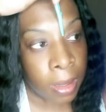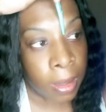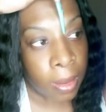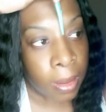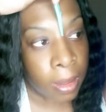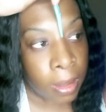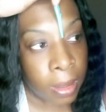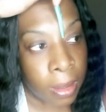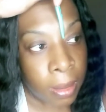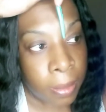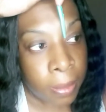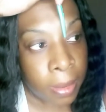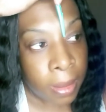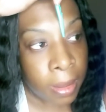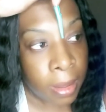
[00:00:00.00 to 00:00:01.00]
Going a little
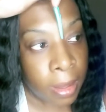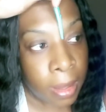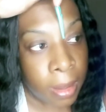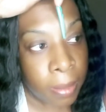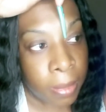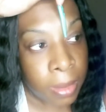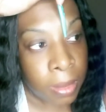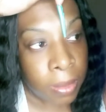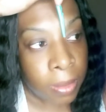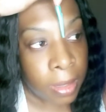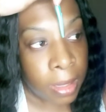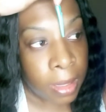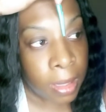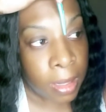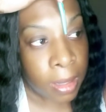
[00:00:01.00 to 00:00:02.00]
bit in
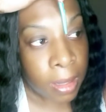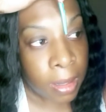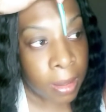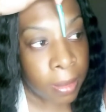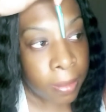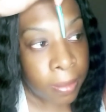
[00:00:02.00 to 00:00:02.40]
between here.